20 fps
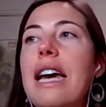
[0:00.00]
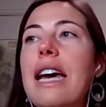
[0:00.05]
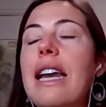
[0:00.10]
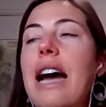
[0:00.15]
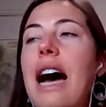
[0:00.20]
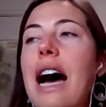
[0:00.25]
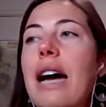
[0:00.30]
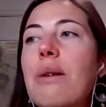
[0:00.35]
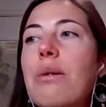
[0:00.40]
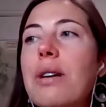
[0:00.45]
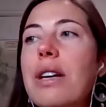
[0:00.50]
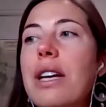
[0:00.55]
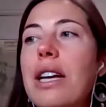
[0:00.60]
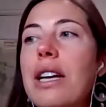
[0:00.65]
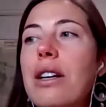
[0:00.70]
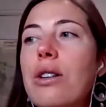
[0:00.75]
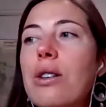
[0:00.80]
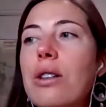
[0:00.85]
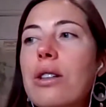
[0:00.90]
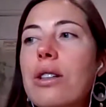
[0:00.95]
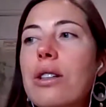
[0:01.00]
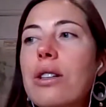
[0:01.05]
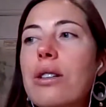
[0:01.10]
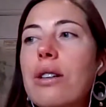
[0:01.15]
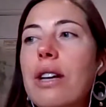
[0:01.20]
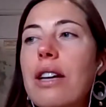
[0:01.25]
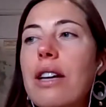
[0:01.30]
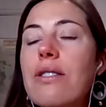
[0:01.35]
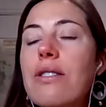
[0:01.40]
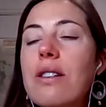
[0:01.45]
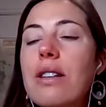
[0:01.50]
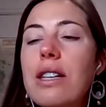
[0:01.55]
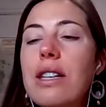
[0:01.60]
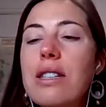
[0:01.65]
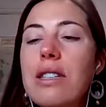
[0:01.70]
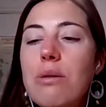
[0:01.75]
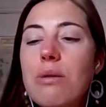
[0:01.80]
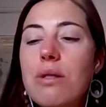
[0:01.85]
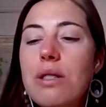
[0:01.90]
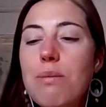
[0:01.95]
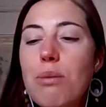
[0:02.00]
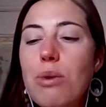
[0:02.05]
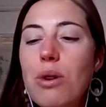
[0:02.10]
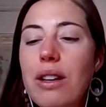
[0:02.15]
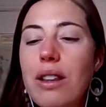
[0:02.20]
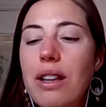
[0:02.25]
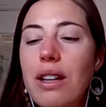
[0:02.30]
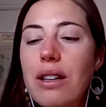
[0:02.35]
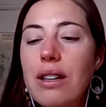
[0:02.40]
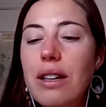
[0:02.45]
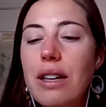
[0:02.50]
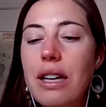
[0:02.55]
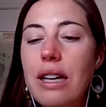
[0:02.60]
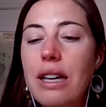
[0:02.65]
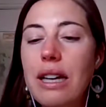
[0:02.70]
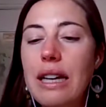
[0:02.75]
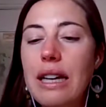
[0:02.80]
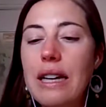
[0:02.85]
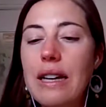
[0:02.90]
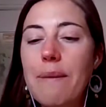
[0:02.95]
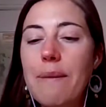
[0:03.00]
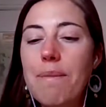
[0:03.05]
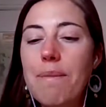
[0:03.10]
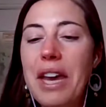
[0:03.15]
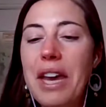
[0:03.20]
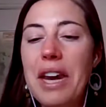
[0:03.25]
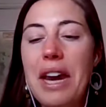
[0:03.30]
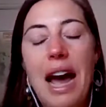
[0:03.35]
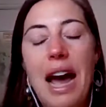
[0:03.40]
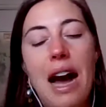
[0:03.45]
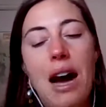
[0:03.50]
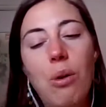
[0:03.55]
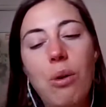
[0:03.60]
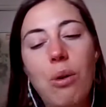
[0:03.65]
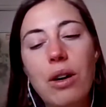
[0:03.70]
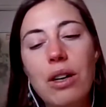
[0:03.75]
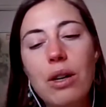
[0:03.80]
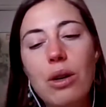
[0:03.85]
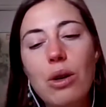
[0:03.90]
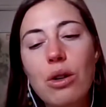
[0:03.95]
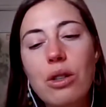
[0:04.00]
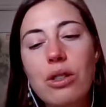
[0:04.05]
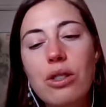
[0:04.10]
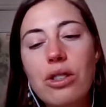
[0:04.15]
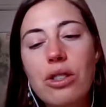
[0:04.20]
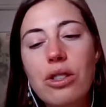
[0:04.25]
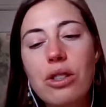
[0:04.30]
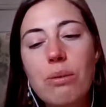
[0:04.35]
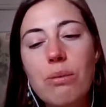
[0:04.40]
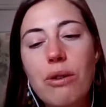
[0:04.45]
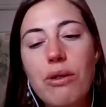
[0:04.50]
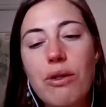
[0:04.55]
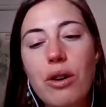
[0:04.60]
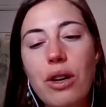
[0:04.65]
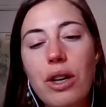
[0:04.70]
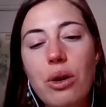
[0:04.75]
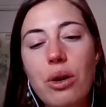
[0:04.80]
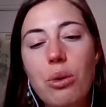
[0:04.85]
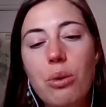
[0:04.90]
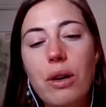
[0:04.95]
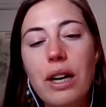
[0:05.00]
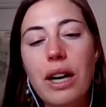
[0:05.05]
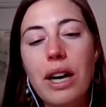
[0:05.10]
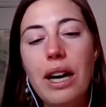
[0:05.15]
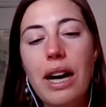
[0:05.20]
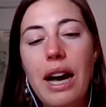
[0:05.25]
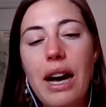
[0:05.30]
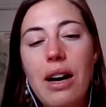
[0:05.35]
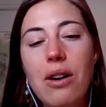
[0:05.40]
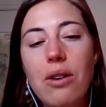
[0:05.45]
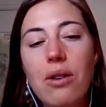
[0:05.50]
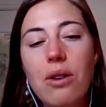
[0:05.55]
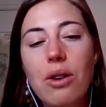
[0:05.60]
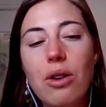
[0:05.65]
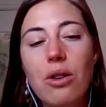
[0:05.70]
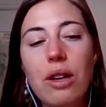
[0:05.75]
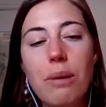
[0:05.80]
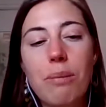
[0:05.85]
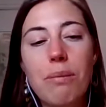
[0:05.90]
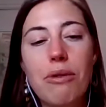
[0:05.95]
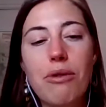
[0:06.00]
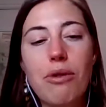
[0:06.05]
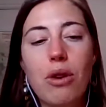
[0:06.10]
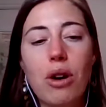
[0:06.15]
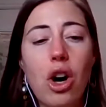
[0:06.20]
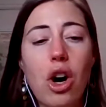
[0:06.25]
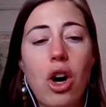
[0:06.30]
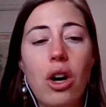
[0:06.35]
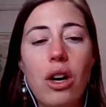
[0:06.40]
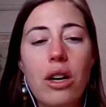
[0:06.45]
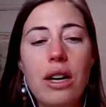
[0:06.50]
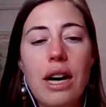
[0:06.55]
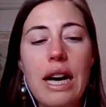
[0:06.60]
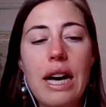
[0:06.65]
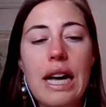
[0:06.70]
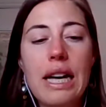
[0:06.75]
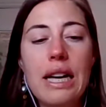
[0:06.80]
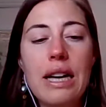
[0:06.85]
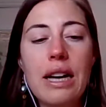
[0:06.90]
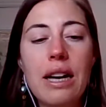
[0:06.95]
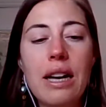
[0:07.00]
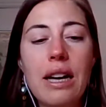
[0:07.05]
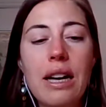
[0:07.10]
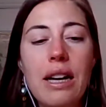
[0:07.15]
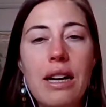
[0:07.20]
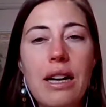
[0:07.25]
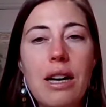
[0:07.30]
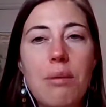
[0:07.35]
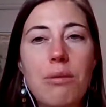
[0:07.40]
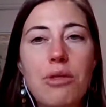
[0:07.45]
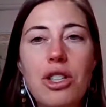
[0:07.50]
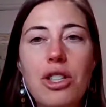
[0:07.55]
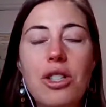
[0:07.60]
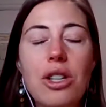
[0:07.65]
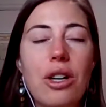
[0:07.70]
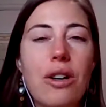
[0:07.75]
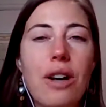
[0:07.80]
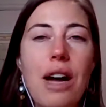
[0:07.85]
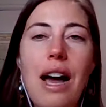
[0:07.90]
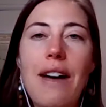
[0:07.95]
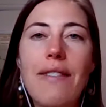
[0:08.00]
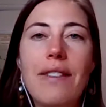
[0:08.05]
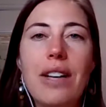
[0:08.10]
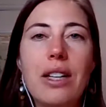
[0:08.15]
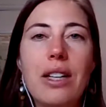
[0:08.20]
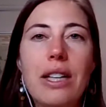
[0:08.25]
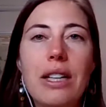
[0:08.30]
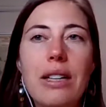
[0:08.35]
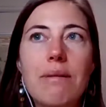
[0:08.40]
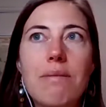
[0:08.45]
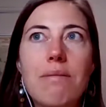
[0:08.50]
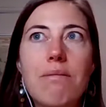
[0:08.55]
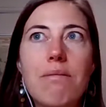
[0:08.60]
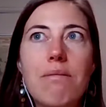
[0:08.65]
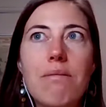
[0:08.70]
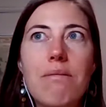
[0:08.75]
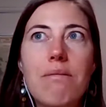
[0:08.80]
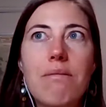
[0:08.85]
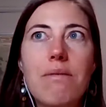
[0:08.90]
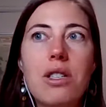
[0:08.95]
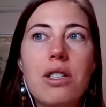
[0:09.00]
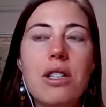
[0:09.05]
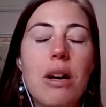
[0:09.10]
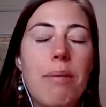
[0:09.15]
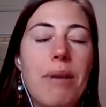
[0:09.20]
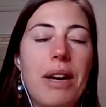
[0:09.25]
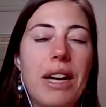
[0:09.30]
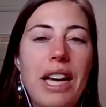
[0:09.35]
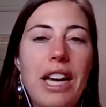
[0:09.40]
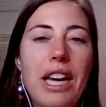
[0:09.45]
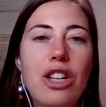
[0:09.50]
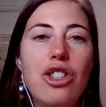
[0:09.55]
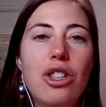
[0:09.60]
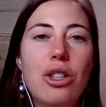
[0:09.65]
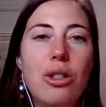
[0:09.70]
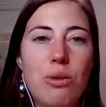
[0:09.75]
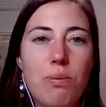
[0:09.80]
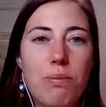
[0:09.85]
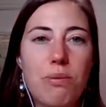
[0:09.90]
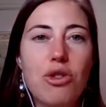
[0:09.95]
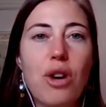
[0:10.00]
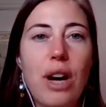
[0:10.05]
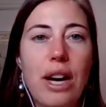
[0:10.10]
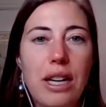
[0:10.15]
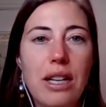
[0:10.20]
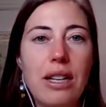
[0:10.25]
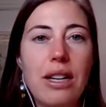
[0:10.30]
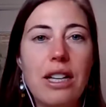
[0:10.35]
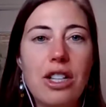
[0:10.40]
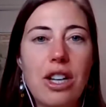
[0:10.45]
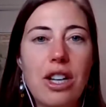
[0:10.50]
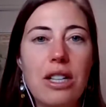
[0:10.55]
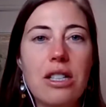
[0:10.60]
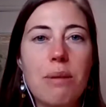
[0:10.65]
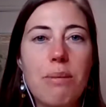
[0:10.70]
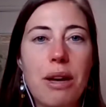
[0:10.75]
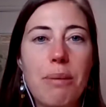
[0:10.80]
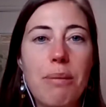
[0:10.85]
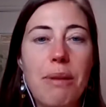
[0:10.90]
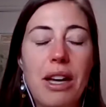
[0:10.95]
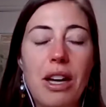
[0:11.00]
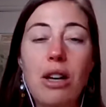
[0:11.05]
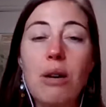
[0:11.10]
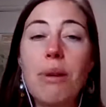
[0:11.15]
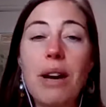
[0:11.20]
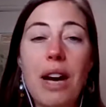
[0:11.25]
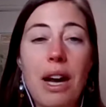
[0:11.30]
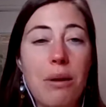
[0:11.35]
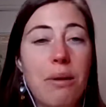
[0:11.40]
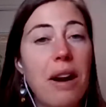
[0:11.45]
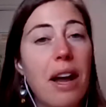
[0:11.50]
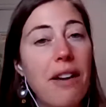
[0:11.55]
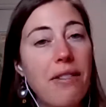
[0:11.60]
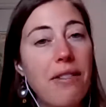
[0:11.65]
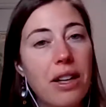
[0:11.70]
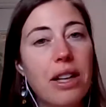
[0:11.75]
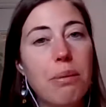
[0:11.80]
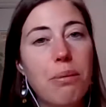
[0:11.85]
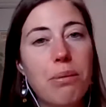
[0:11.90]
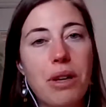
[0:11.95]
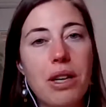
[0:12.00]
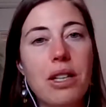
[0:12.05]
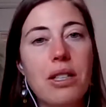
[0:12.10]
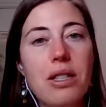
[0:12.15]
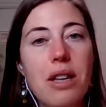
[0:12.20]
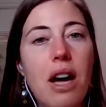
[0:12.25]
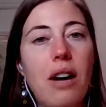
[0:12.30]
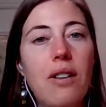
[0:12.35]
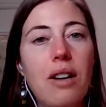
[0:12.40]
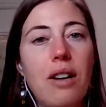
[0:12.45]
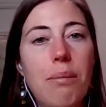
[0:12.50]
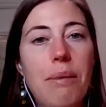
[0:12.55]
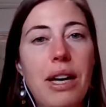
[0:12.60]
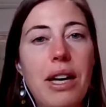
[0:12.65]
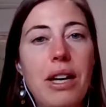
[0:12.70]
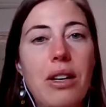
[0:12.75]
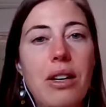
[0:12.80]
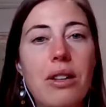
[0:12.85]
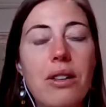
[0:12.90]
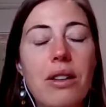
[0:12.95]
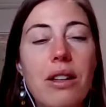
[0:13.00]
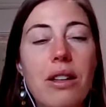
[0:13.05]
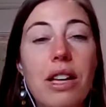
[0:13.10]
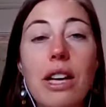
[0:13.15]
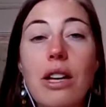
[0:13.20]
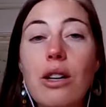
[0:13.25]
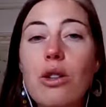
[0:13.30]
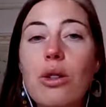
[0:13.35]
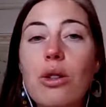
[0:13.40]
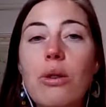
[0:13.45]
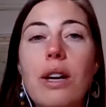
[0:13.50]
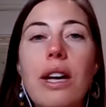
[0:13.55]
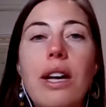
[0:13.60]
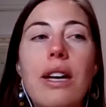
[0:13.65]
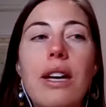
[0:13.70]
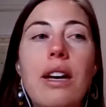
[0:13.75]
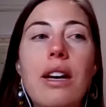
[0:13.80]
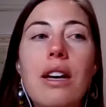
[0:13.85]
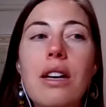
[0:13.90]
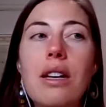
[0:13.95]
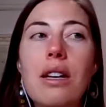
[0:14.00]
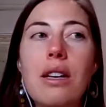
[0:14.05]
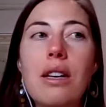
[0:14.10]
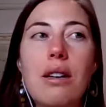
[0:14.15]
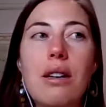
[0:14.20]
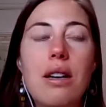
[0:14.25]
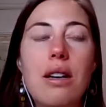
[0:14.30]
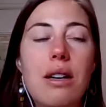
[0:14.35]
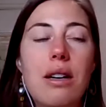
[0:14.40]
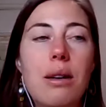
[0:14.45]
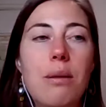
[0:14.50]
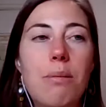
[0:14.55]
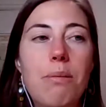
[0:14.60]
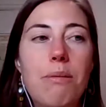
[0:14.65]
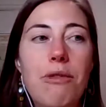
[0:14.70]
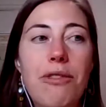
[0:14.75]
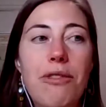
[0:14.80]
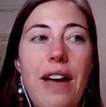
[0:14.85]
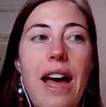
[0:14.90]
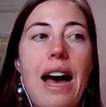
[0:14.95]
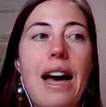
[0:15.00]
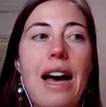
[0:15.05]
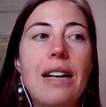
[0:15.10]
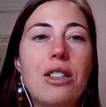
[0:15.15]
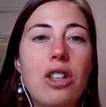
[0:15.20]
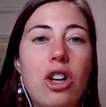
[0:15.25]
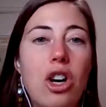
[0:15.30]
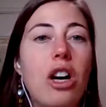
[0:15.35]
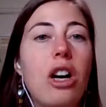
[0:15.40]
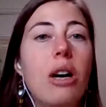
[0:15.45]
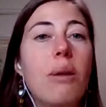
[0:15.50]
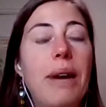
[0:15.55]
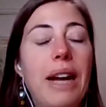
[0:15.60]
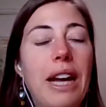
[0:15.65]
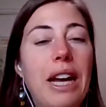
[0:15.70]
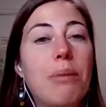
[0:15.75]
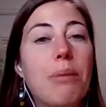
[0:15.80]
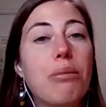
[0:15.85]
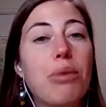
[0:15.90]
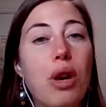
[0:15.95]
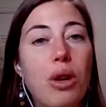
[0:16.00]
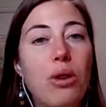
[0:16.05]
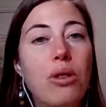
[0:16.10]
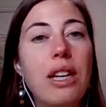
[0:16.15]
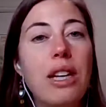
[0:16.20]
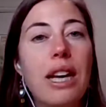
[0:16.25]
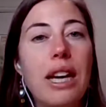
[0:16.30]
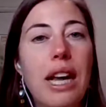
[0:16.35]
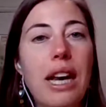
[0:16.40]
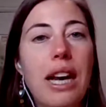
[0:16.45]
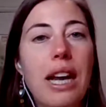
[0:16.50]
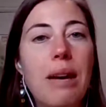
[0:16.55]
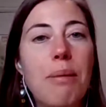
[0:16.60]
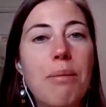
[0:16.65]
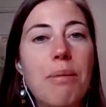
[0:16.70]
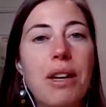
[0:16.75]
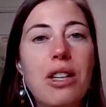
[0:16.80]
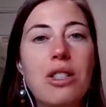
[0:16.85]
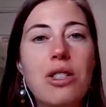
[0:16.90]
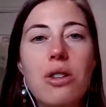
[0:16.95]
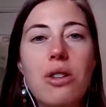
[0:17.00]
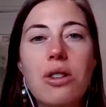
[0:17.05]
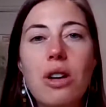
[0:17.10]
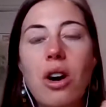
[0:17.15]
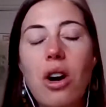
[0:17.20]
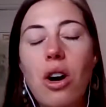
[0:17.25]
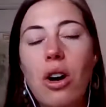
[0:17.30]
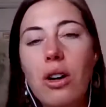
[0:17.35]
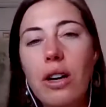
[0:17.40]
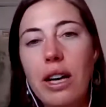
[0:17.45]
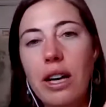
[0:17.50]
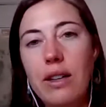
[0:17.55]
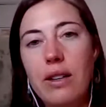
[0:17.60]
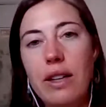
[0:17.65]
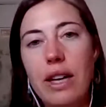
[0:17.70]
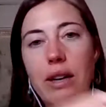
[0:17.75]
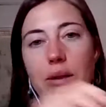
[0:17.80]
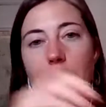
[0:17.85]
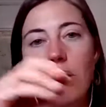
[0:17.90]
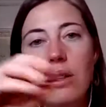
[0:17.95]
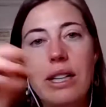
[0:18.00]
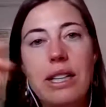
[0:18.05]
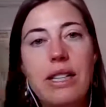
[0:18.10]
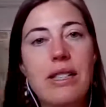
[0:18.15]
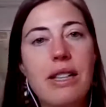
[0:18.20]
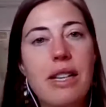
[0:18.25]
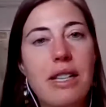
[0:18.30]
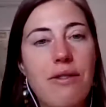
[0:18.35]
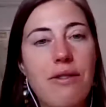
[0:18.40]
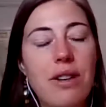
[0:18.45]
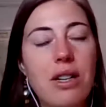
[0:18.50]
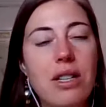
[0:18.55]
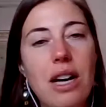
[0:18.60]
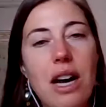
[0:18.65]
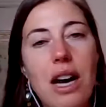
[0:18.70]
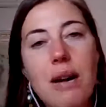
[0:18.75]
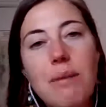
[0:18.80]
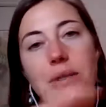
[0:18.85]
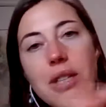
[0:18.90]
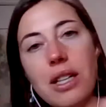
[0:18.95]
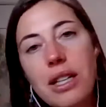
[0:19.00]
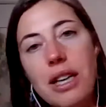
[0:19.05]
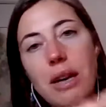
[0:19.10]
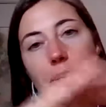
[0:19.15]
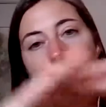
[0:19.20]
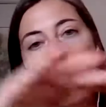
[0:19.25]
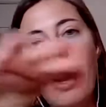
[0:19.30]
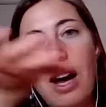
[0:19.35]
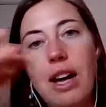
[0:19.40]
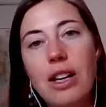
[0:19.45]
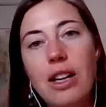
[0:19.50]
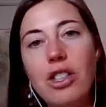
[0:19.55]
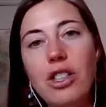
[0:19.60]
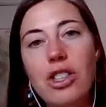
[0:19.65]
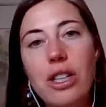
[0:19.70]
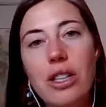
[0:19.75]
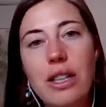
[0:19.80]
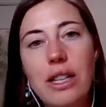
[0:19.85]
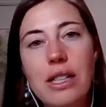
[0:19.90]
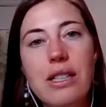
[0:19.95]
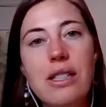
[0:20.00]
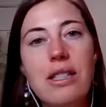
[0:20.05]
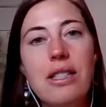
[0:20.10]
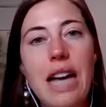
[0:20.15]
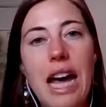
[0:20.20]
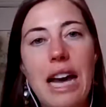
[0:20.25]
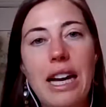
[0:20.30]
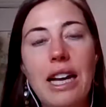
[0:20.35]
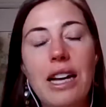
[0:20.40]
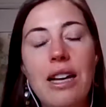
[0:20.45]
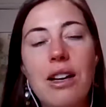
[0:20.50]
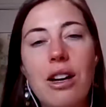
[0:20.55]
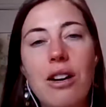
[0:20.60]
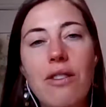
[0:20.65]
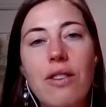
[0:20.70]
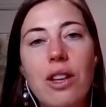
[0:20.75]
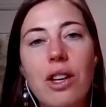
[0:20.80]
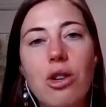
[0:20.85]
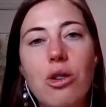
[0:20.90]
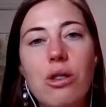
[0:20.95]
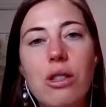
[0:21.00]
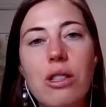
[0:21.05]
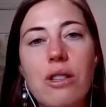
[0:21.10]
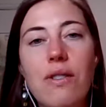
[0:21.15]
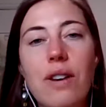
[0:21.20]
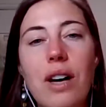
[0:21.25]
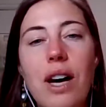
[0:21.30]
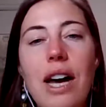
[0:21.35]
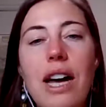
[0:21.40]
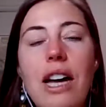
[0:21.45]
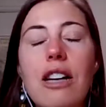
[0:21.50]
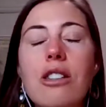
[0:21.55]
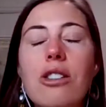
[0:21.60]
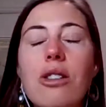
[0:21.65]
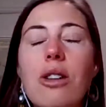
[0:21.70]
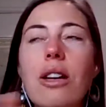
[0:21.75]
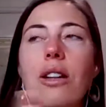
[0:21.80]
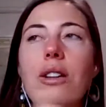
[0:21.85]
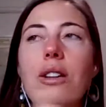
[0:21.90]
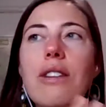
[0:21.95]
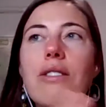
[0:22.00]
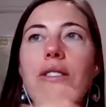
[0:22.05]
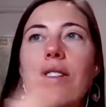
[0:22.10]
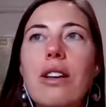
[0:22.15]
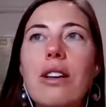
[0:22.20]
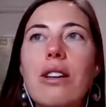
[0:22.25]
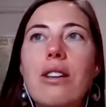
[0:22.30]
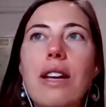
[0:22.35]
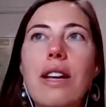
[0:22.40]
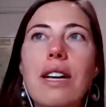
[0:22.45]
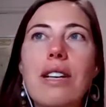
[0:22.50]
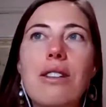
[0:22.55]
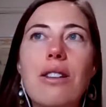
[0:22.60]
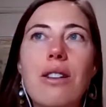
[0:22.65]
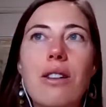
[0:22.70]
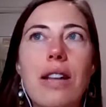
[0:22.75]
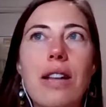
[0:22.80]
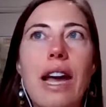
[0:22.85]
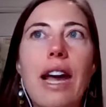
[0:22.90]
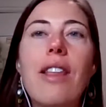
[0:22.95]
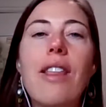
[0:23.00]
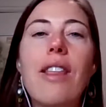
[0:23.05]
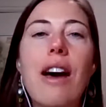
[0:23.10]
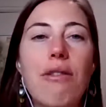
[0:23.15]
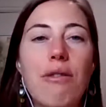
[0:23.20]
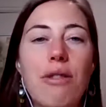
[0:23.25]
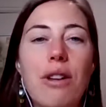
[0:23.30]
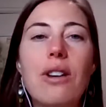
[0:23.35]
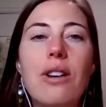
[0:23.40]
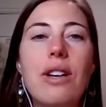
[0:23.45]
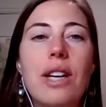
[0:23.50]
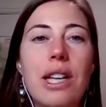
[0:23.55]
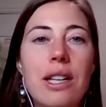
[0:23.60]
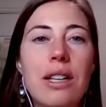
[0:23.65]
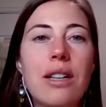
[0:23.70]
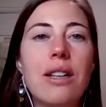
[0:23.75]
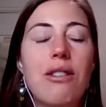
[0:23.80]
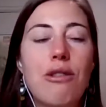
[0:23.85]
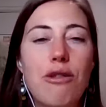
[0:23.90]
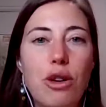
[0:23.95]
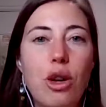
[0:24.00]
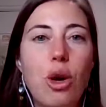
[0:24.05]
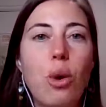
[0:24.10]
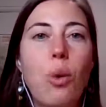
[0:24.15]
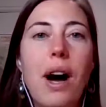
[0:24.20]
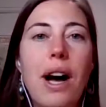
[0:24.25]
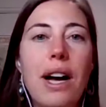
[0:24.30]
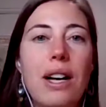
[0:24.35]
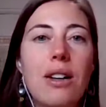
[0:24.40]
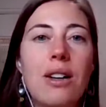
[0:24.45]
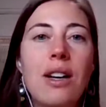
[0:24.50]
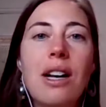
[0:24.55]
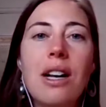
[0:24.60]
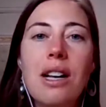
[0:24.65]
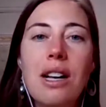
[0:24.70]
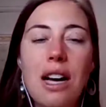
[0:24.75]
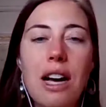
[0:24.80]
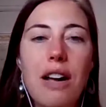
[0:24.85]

And I would include, as long as it was more than like an hour or two before you were working out or like before a hard hike, um, just so you're not having like stomach issues trying to digest a big meal. But I would have like a pretty solid meal, including um, fat, carb, and protein in it because those are all going to like release at different times and keep your energy like steady over the course of a hike so that at least it could like delay that feeling for a while.